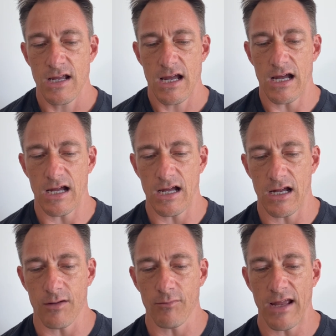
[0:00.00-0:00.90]

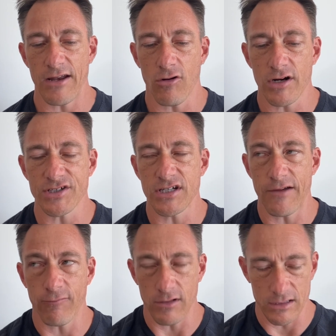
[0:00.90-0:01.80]
and
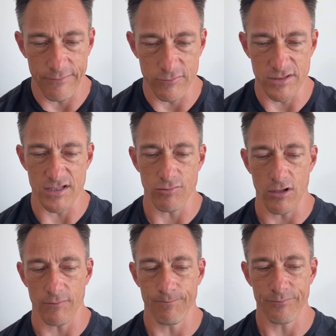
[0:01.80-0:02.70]
IGF-1 levels as
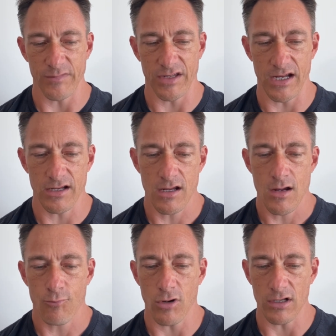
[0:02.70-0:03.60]
well, okay.
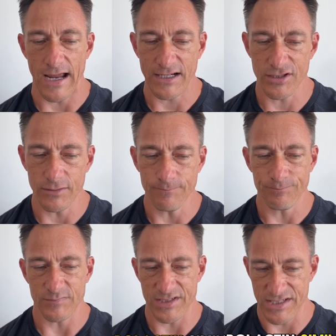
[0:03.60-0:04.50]
Prolactin,
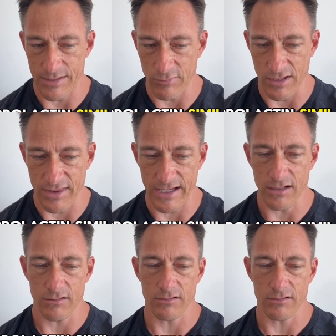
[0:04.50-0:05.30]
similar thing.